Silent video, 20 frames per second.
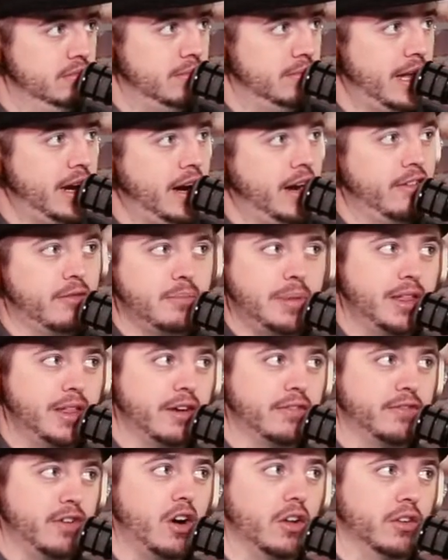Might not even be
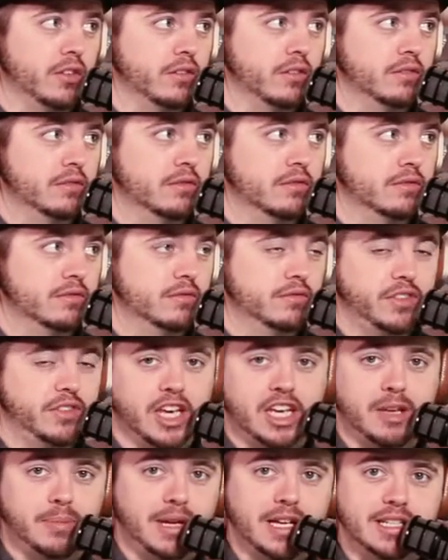That's their right. fault. That's right.
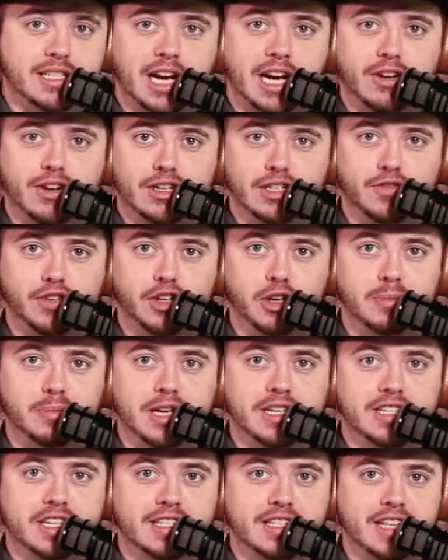They could be a terrorist for your
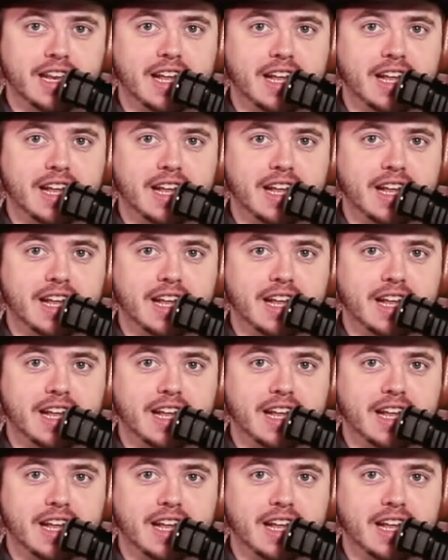business,